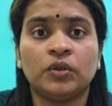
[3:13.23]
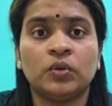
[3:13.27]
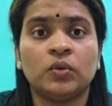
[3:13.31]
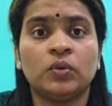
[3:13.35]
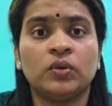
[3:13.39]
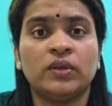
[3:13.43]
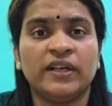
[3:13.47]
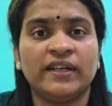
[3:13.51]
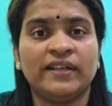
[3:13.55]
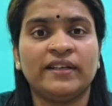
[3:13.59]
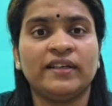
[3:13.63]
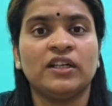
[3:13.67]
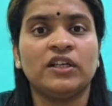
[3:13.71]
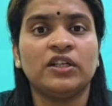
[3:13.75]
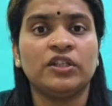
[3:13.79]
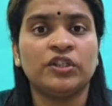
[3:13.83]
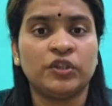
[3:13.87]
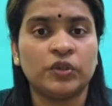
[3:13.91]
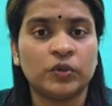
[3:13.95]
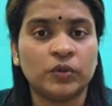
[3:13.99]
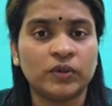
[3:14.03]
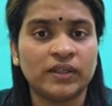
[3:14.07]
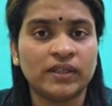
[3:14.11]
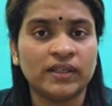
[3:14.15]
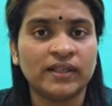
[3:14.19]
little
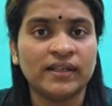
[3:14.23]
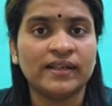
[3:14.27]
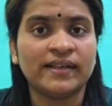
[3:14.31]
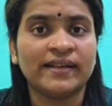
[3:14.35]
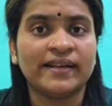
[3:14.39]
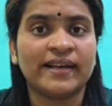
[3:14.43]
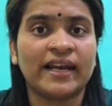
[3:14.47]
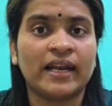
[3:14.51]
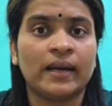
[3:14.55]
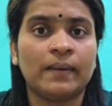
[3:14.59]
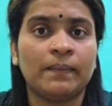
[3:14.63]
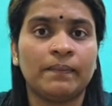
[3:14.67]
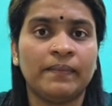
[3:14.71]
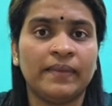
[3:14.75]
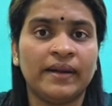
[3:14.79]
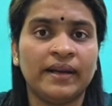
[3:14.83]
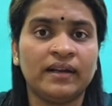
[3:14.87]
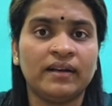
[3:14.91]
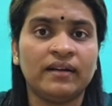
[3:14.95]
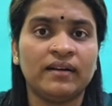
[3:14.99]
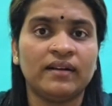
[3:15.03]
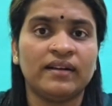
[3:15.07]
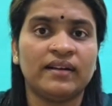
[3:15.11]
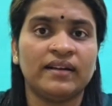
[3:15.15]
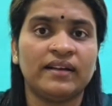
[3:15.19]
sugar can
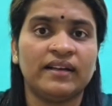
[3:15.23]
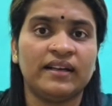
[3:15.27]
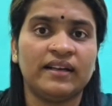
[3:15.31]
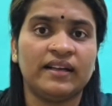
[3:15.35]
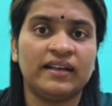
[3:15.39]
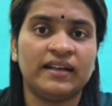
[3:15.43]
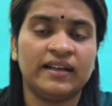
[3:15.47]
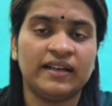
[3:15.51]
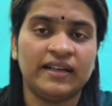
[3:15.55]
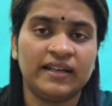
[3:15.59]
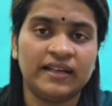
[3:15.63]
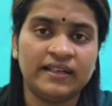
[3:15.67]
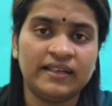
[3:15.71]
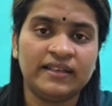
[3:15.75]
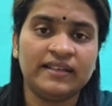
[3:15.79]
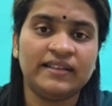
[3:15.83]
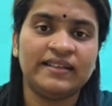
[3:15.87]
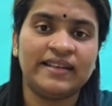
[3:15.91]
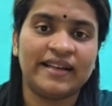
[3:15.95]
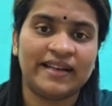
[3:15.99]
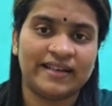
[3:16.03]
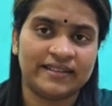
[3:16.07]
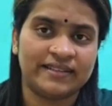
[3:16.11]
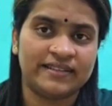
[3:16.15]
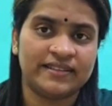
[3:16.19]
make
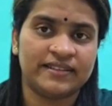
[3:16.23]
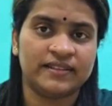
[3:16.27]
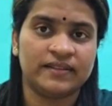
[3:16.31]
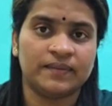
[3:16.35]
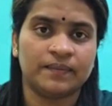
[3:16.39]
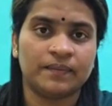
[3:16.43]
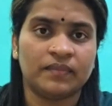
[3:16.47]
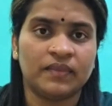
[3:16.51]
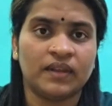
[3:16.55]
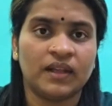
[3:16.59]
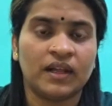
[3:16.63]
it dense.